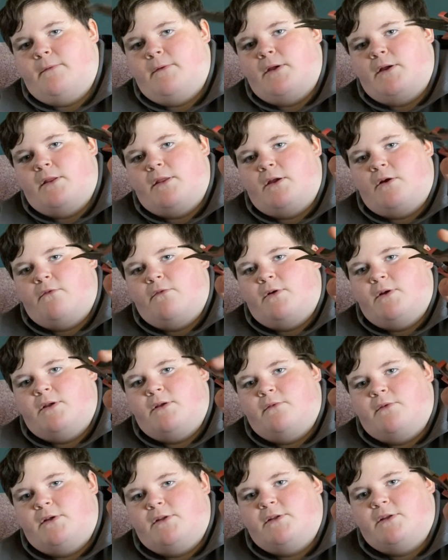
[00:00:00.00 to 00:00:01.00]
because how
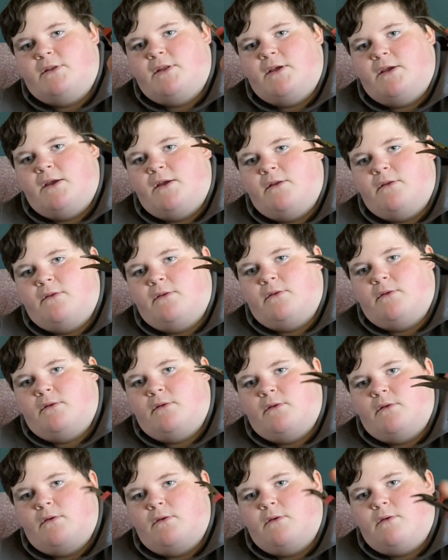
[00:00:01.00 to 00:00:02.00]
rusty they get.
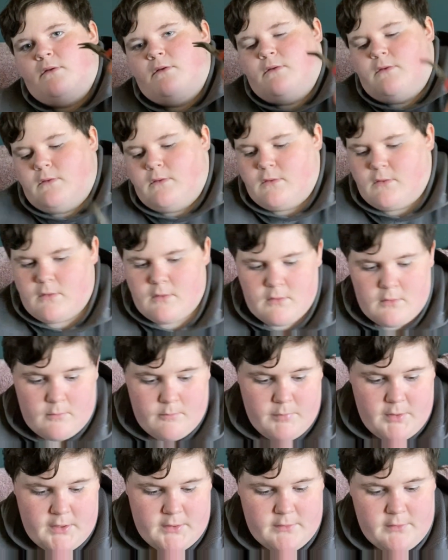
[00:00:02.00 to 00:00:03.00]

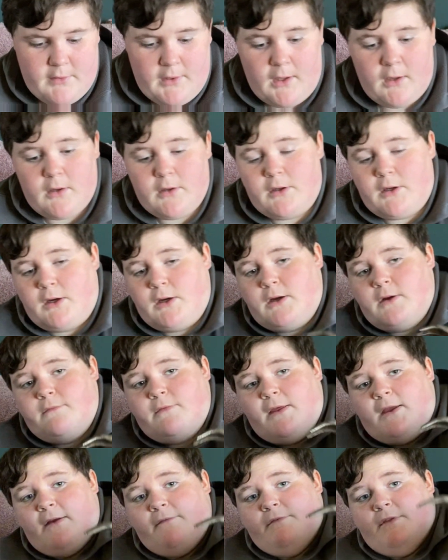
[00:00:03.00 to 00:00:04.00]
But they are curved. They
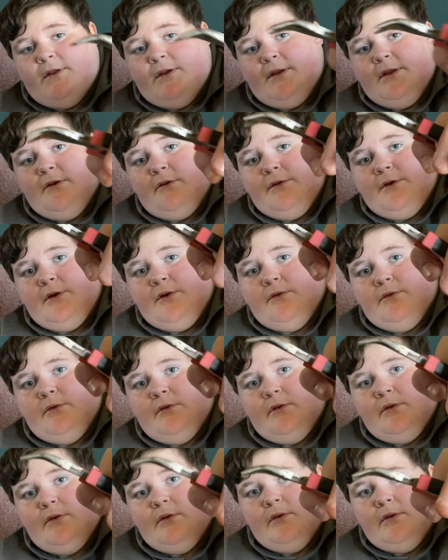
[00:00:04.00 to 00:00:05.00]
have the needle nose.